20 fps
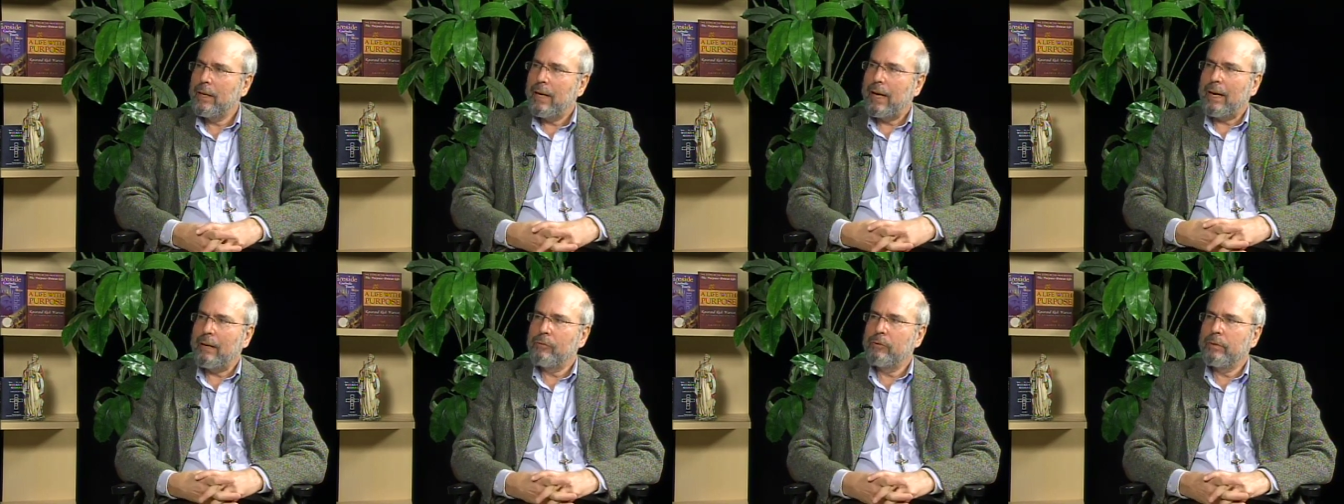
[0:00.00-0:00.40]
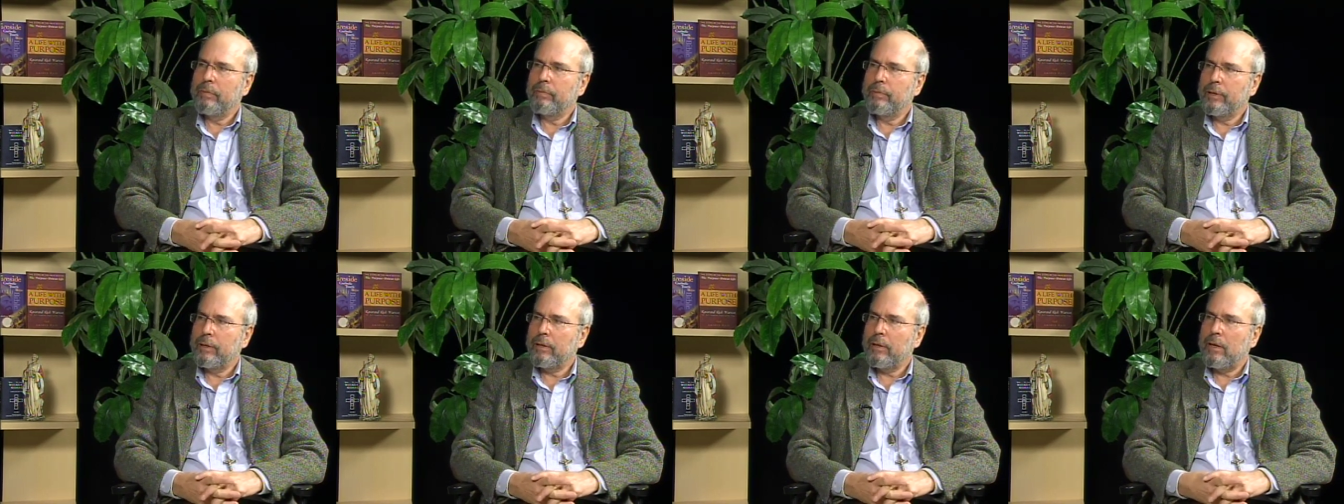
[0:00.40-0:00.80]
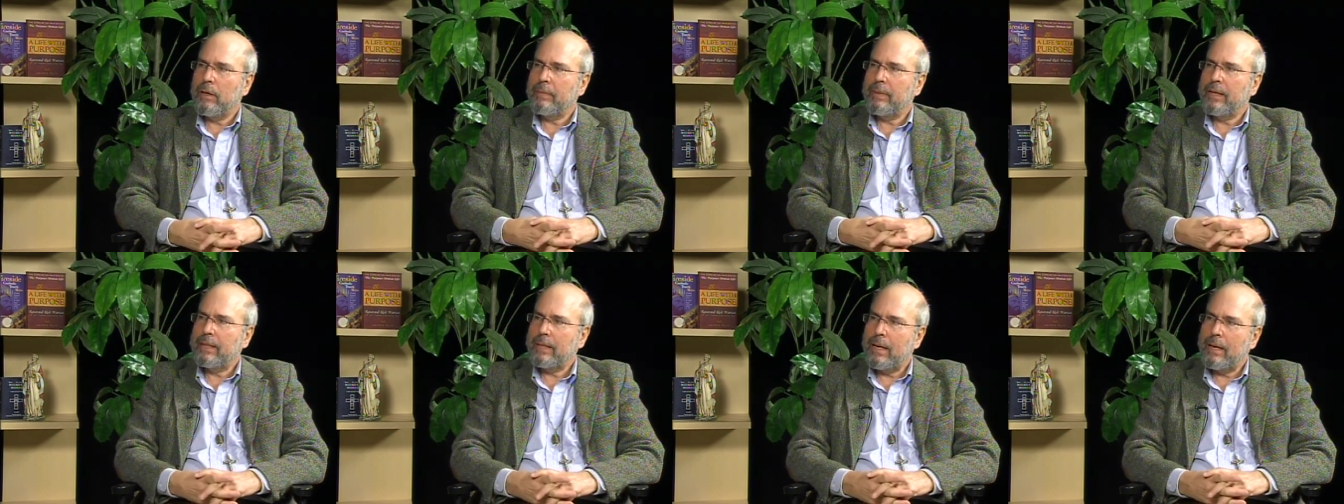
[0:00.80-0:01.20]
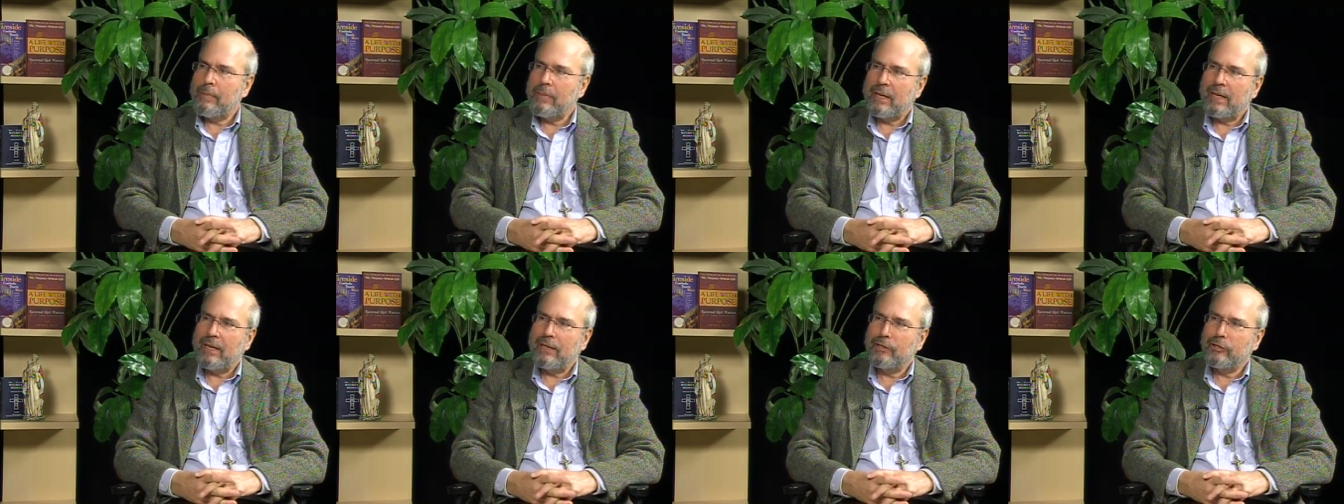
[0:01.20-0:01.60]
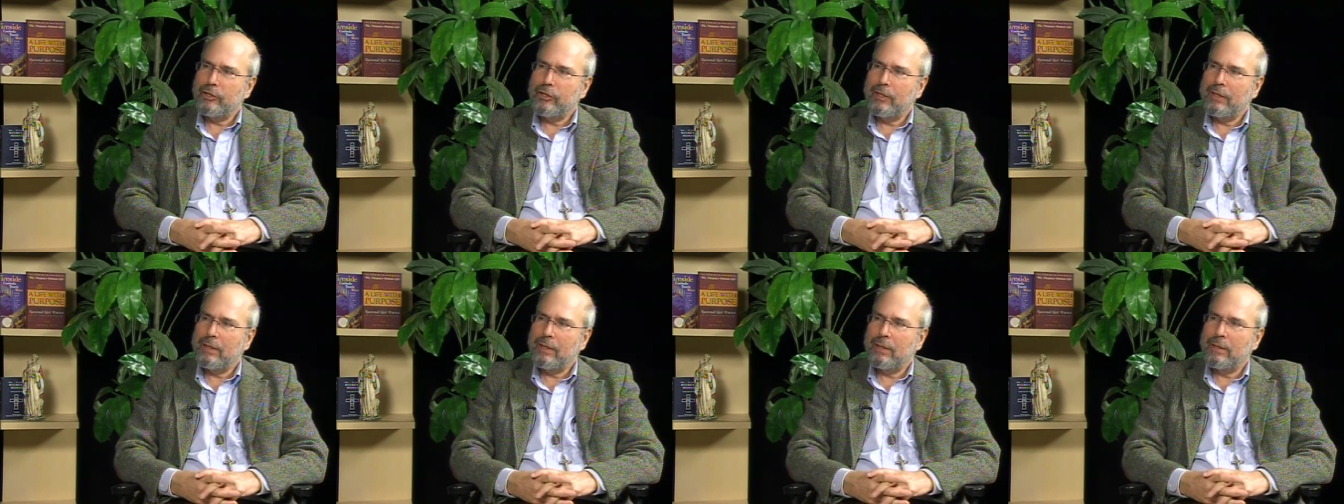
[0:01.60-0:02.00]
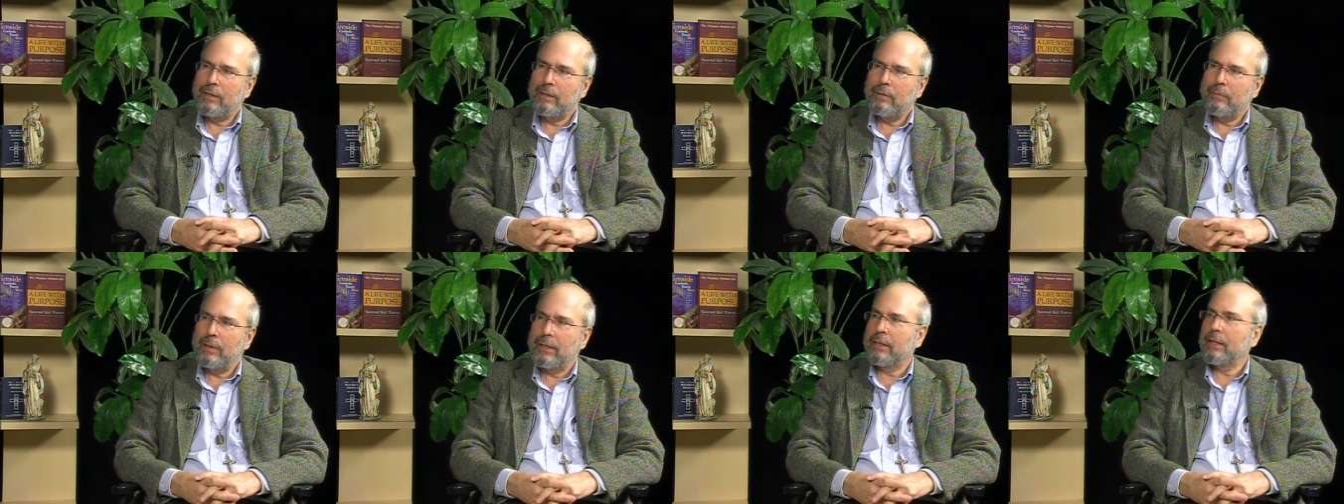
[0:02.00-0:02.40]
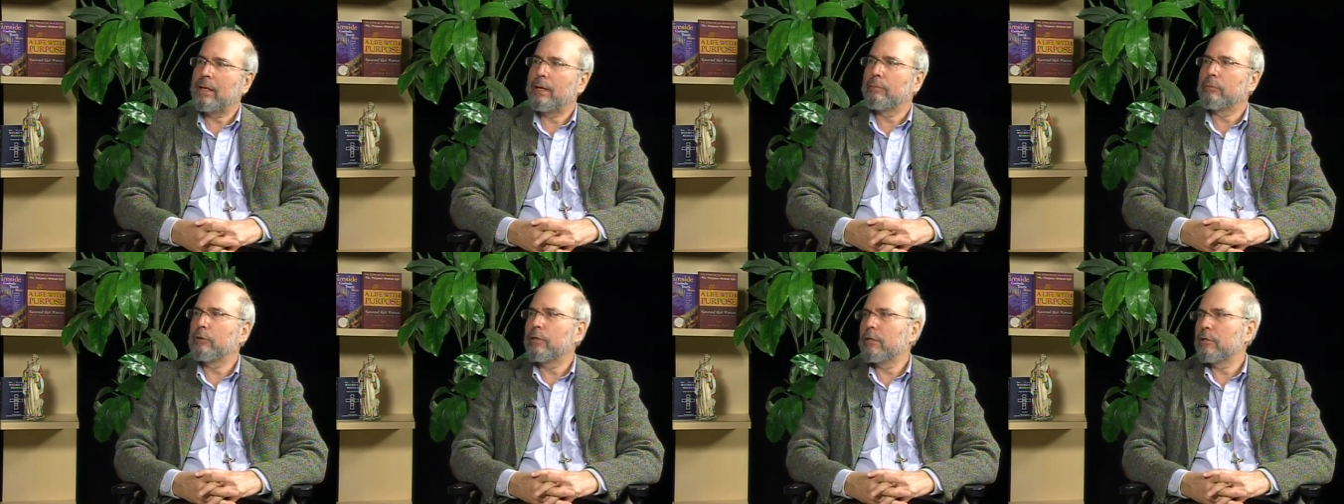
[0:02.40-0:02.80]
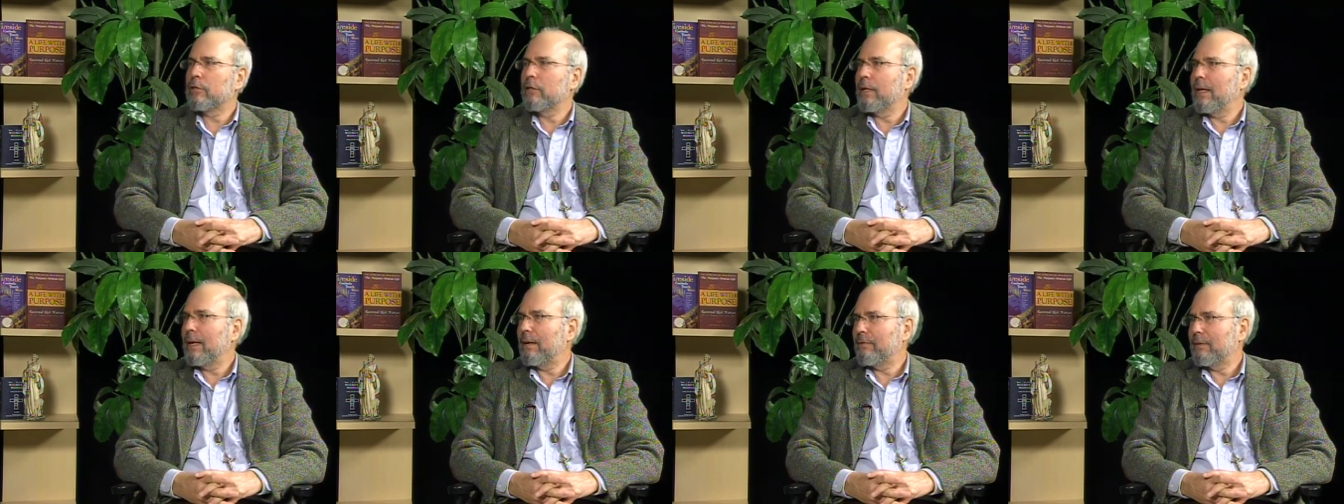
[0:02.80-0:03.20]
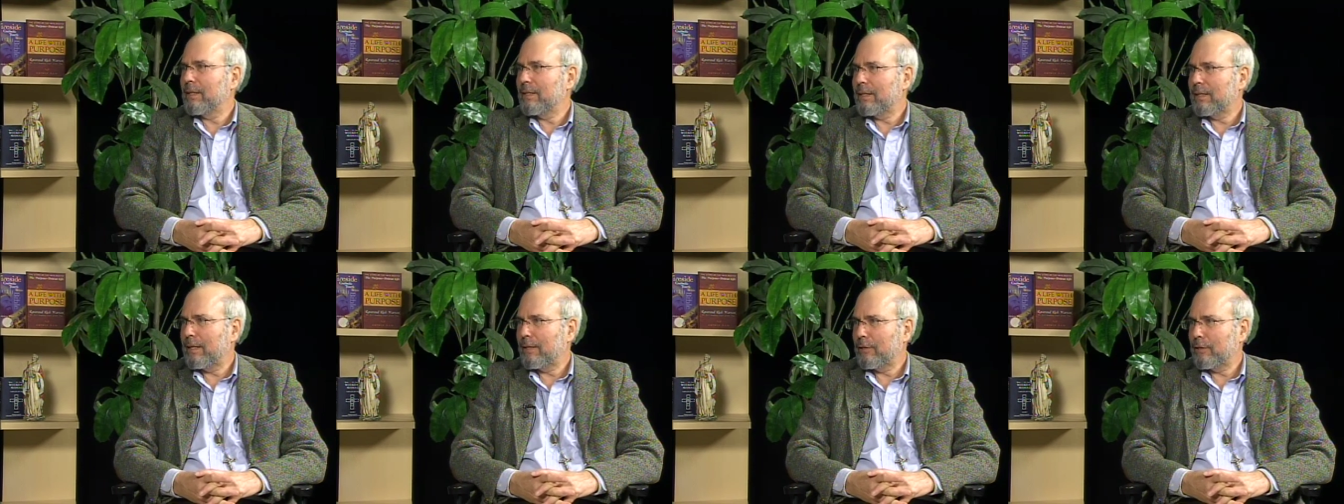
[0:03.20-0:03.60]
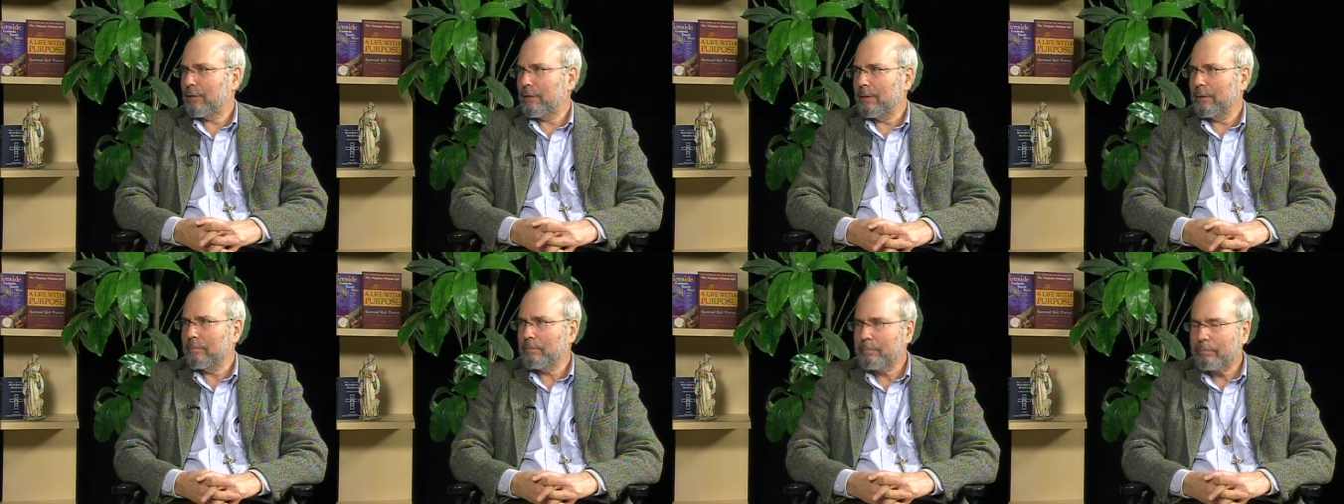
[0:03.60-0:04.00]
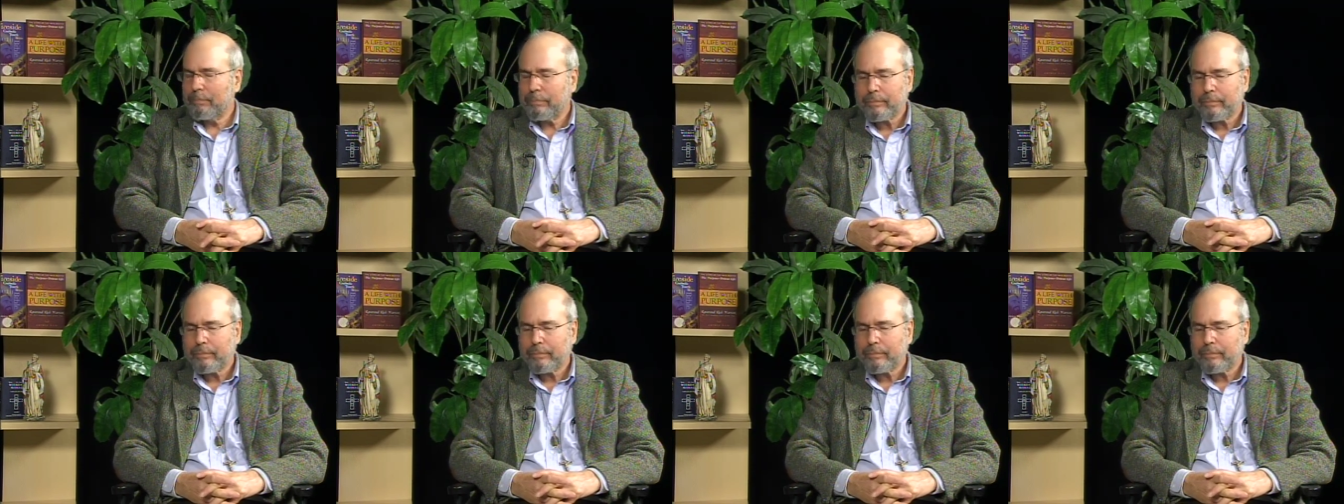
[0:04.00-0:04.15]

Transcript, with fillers: I would put all my time and energy into building up treasure in heaven, mm-hmm. essentially. Mm -hmm